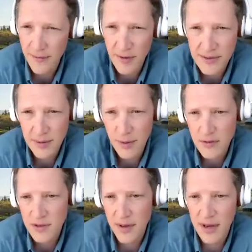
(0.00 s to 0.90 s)
funds can
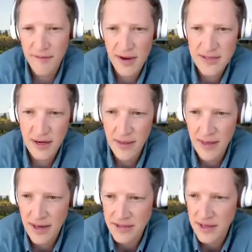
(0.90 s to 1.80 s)
also be invested in
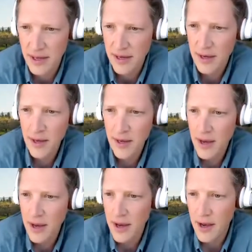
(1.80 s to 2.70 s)
things like
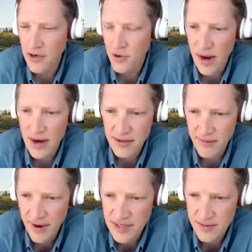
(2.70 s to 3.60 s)
direct
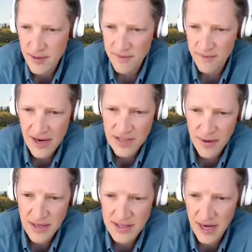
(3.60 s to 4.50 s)

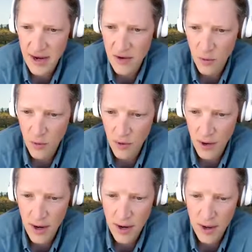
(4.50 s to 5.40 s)
investments and
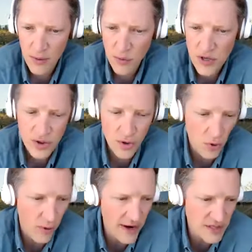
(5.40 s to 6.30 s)
or regional
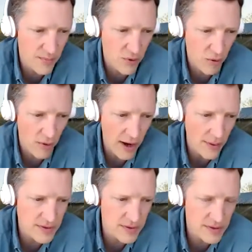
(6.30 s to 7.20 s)
grants
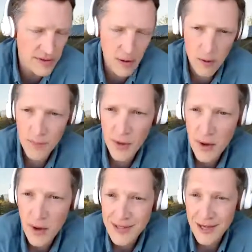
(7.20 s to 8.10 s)
programs. So
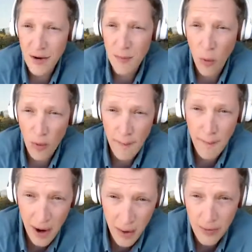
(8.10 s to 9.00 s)
to hear more
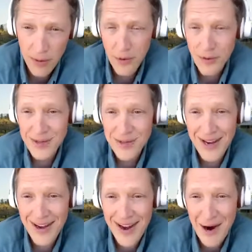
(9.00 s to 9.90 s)
about those
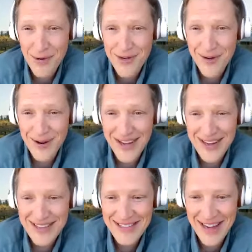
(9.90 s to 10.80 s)

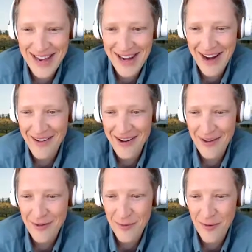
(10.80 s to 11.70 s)
opportunities and
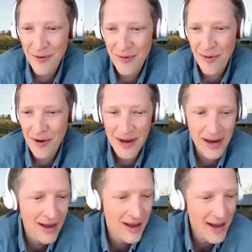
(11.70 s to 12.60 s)
areas for
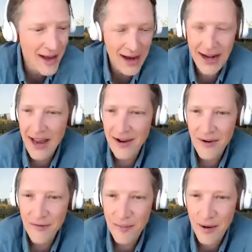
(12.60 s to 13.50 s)
funding, I'm going to hand it
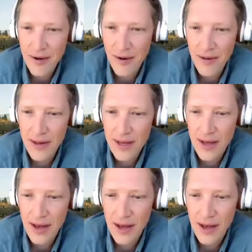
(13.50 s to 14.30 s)
over to my colleague,